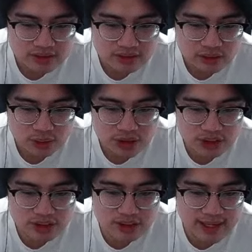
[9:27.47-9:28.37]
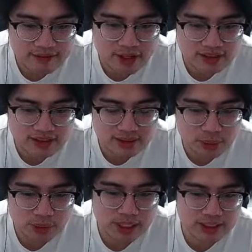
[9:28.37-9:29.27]
So she doesn't have constant
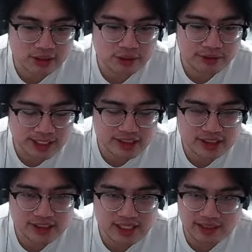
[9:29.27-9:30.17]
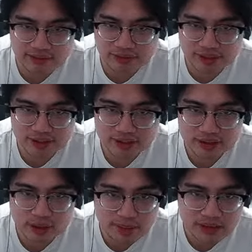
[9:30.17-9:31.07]
poke, and her range is not that far
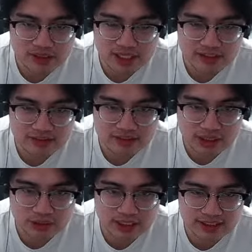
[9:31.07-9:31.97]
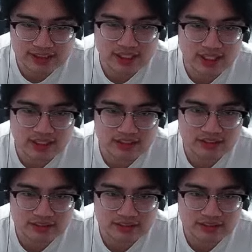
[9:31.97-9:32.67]
compared to like heroes like Sicilian.